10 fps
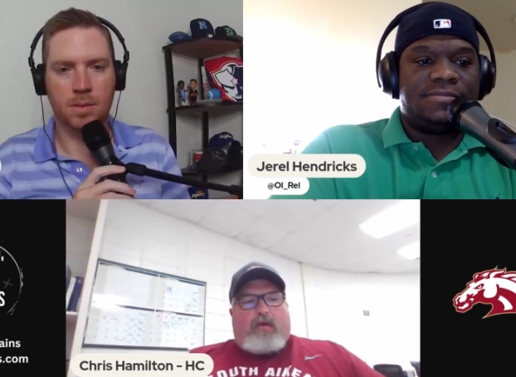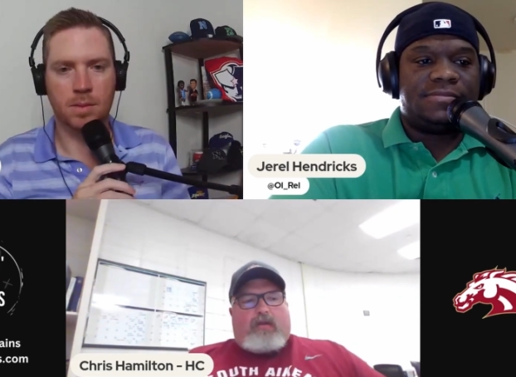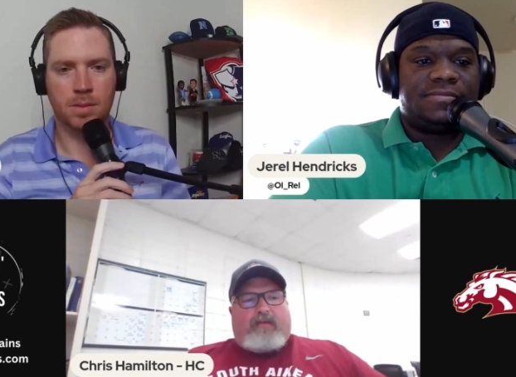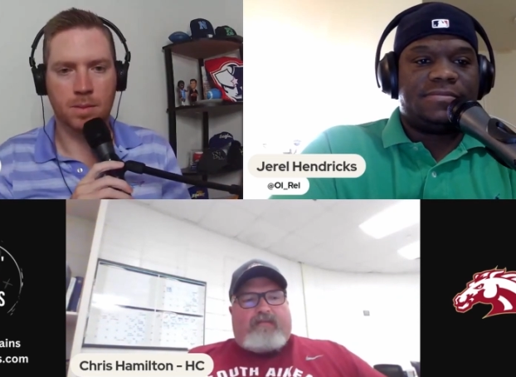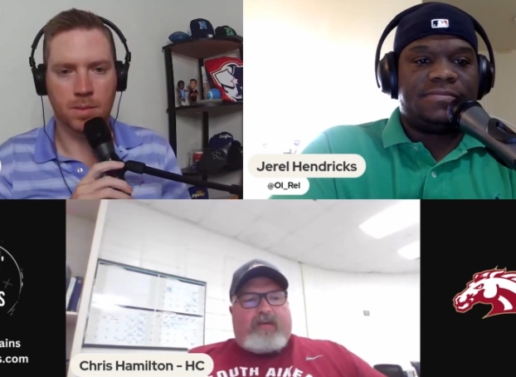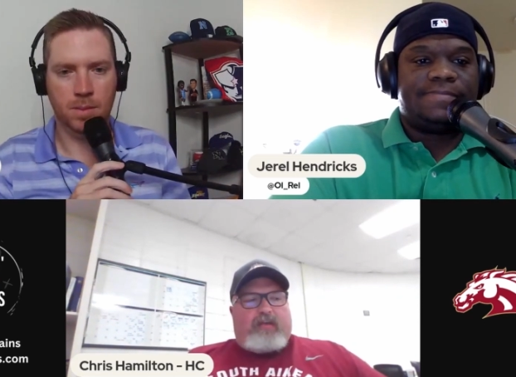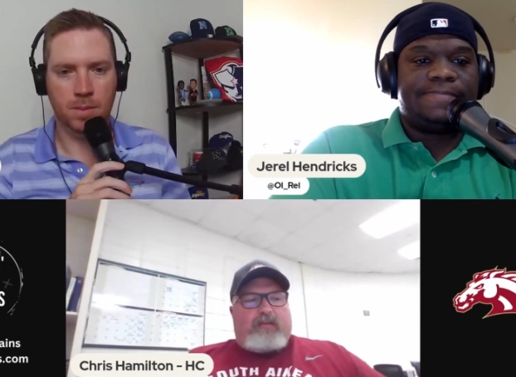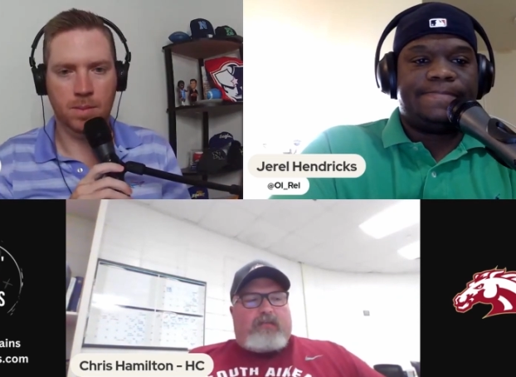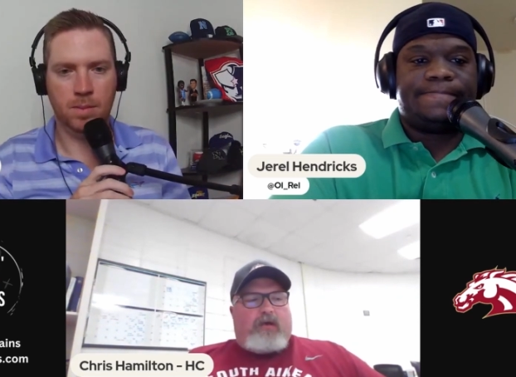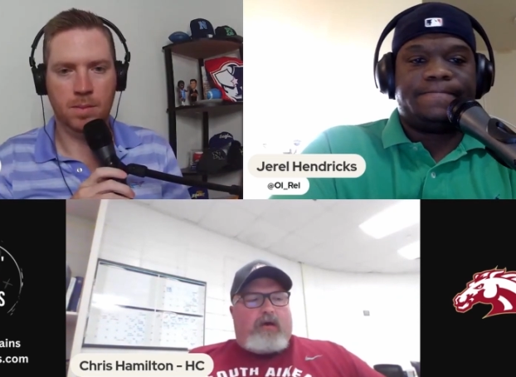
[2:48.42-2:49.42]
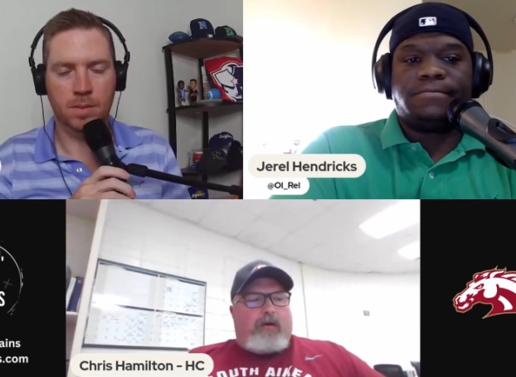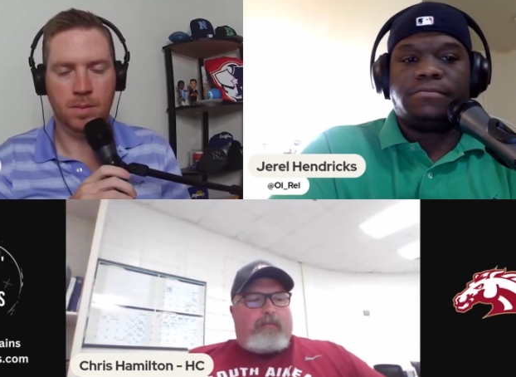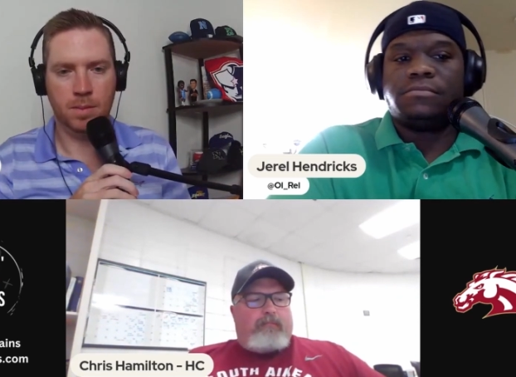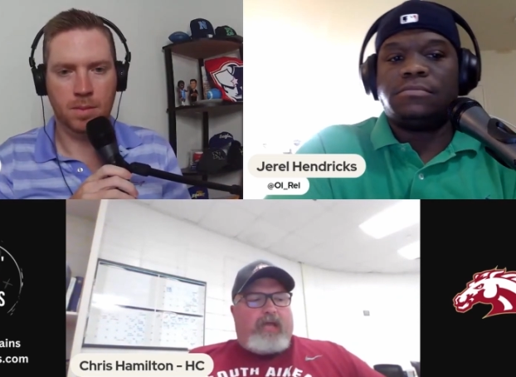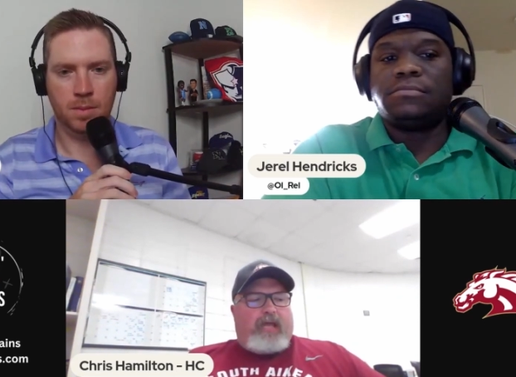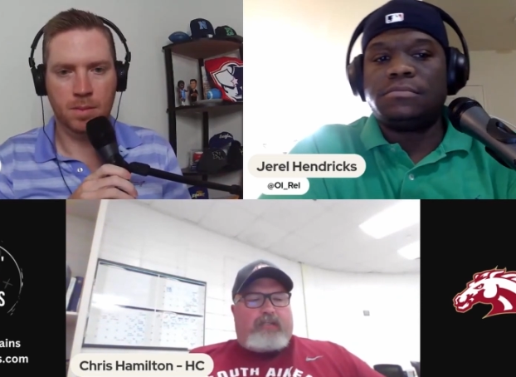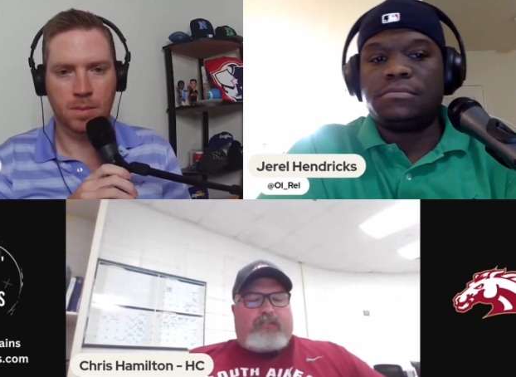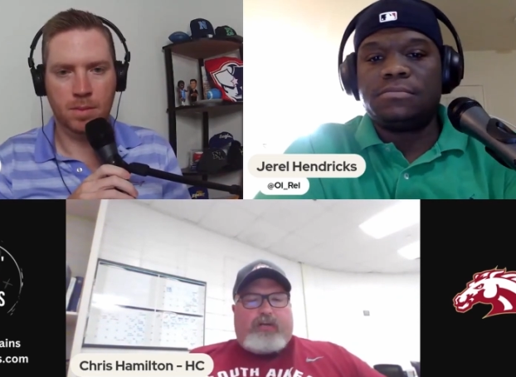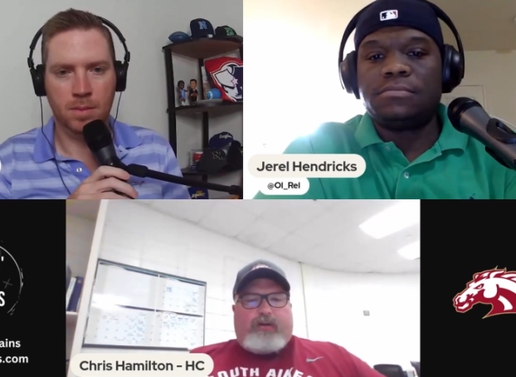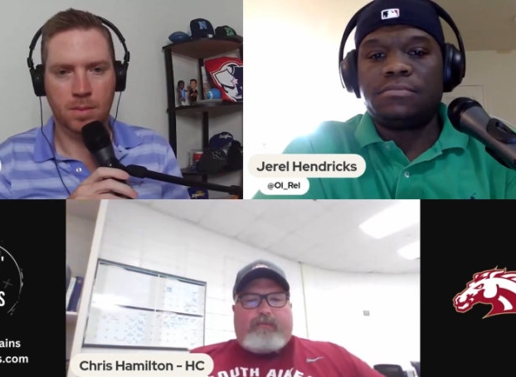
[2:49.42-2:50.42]
Speaker 1: defense um,
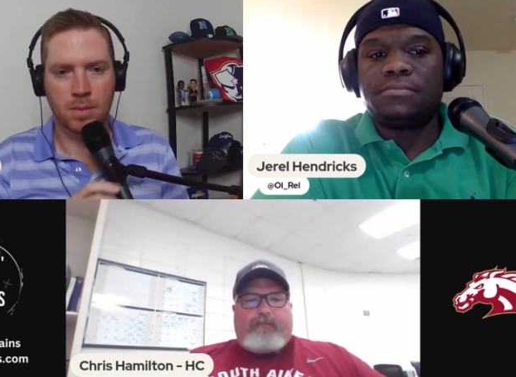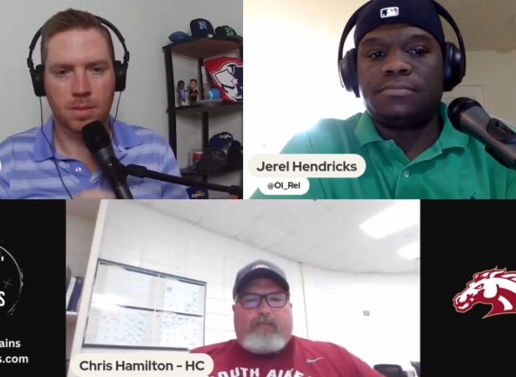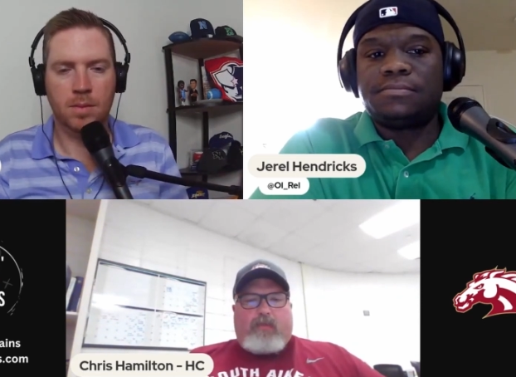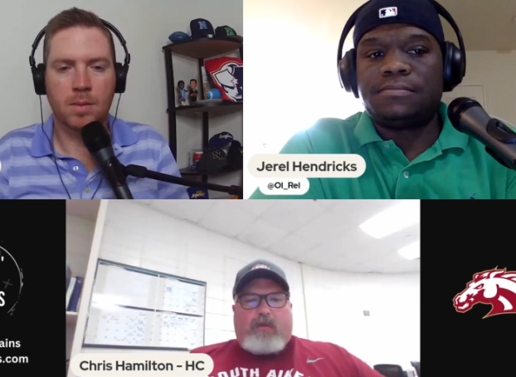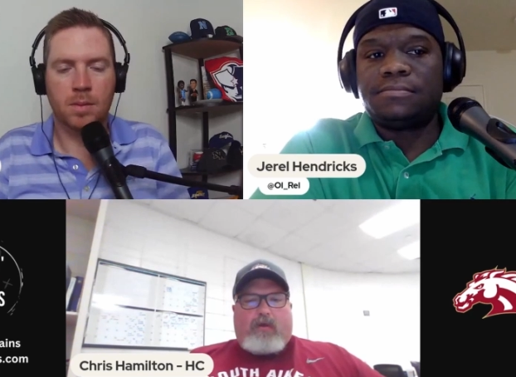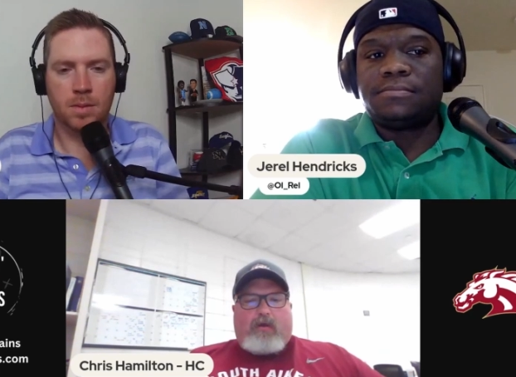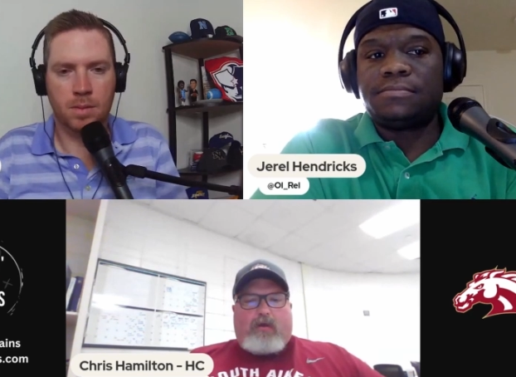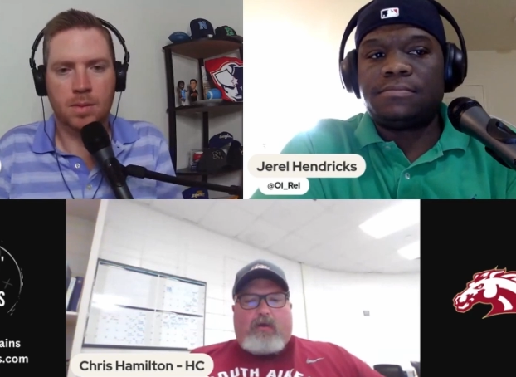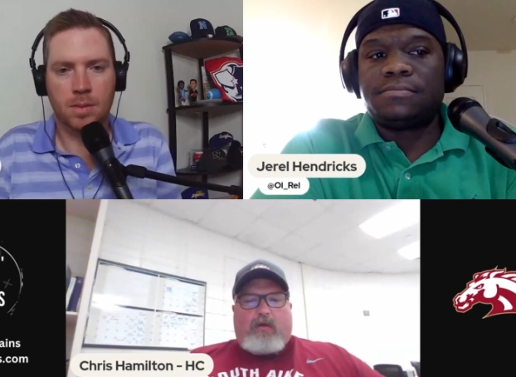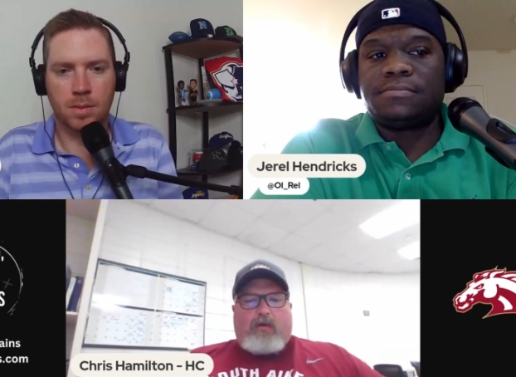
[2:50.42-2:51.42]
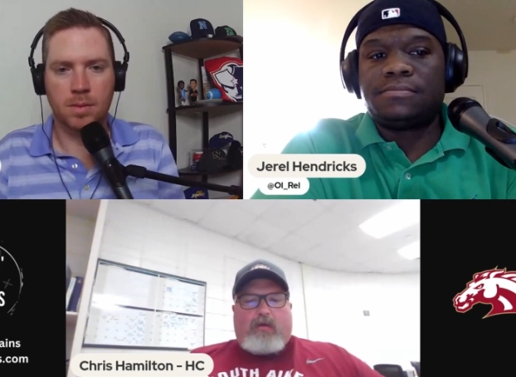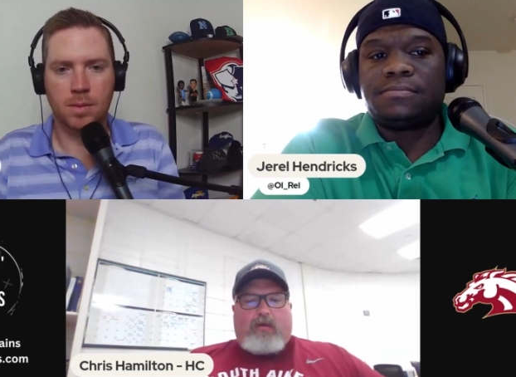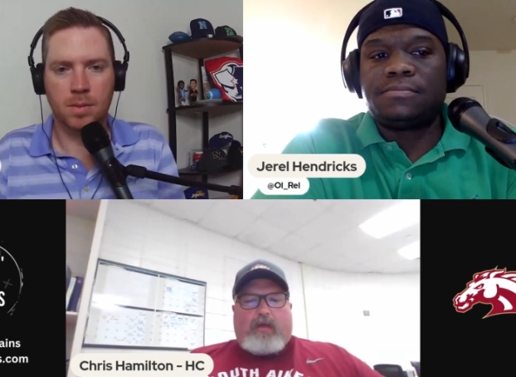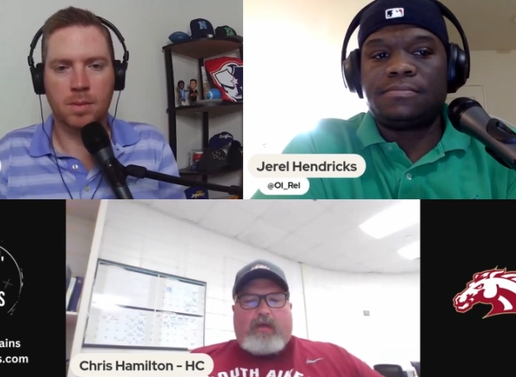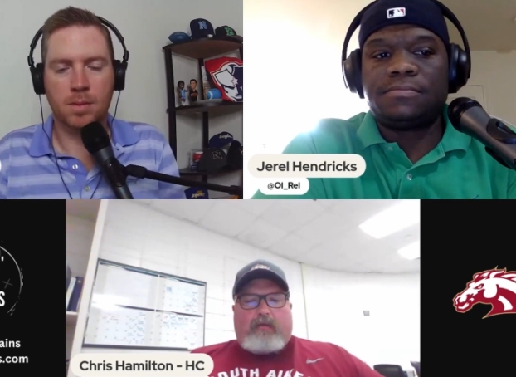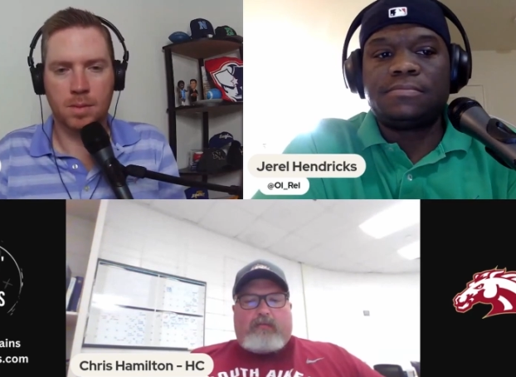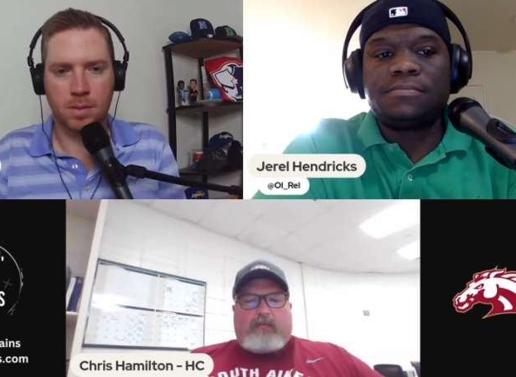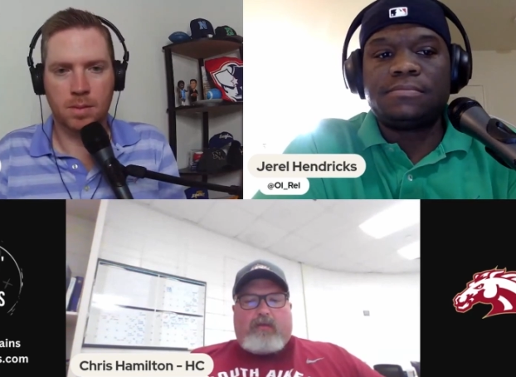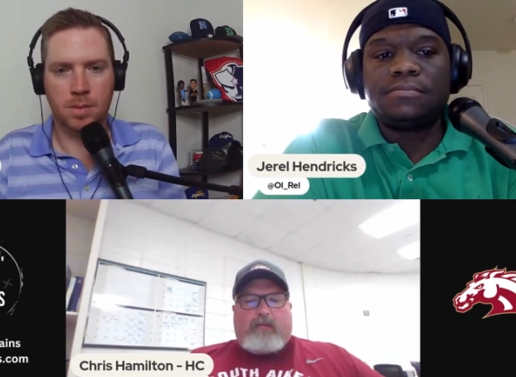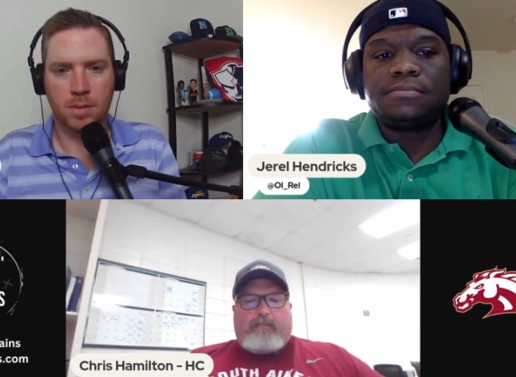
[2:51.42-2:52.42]
last year uh, as
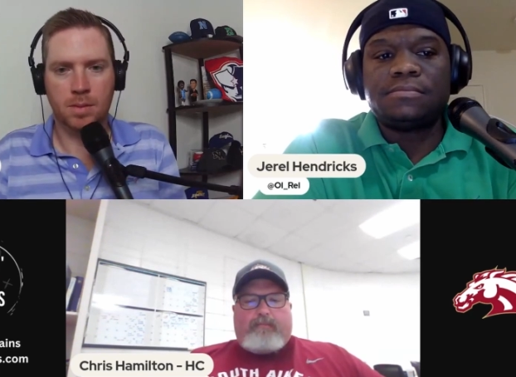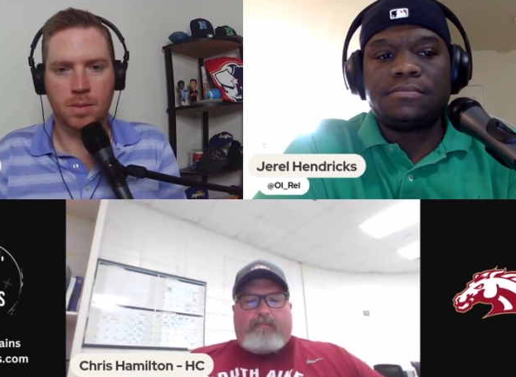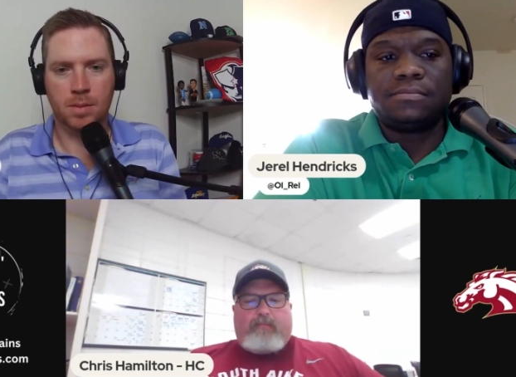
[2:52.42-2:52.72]
um,